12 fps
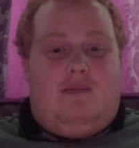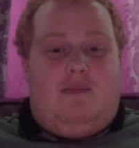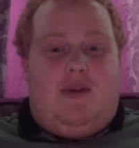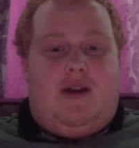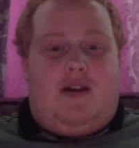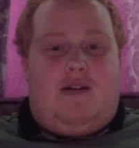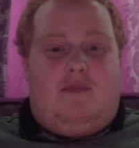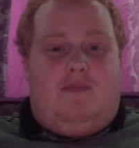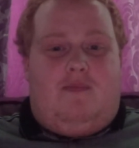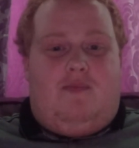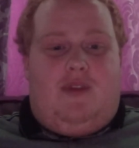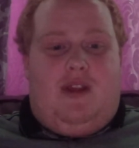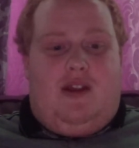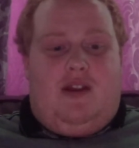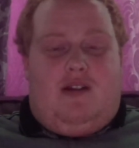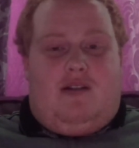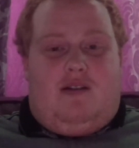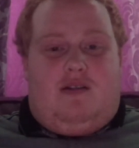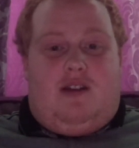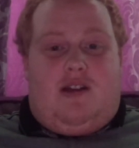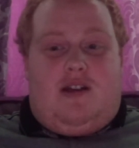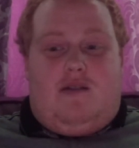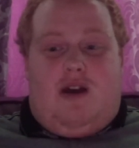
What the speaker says: but you know,